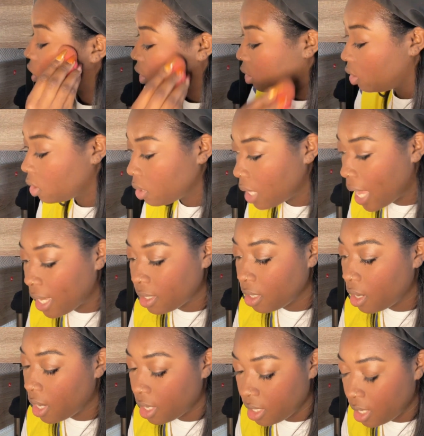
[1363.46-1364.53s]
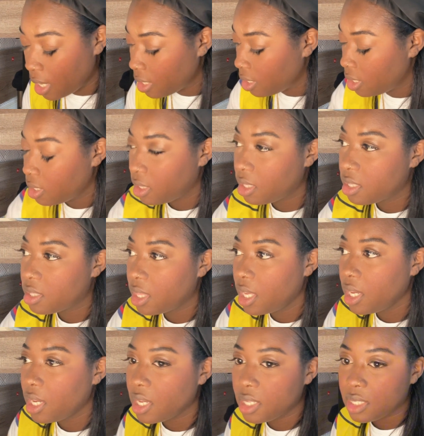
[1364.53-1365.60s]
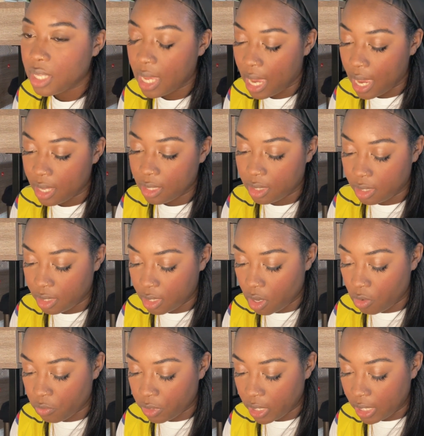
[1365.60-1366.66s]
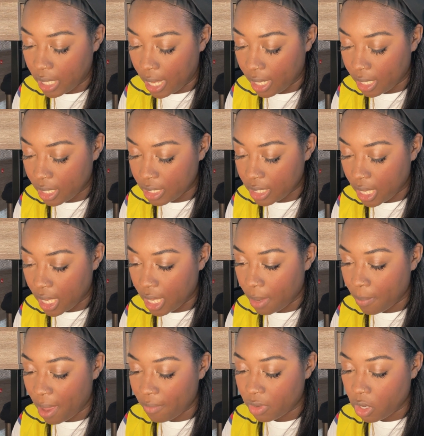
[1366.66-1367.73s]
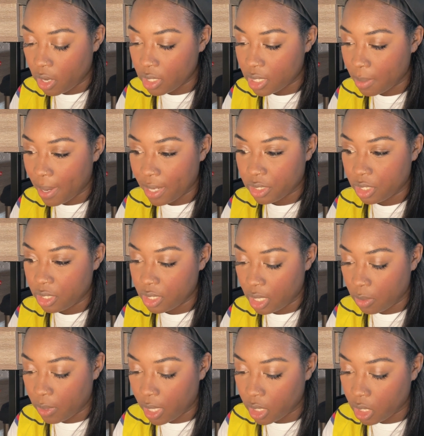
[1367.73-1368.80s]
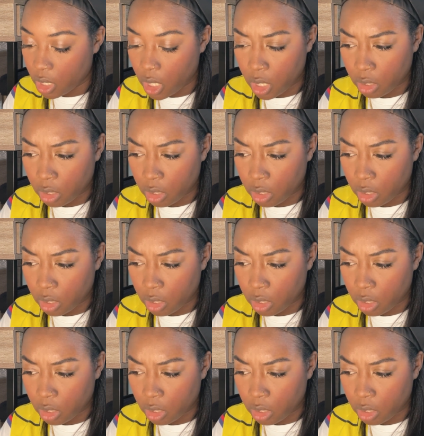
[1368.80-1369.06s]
you. Yeah, the thing is that I don't really like is that I'm having a hard time actually seeing what I look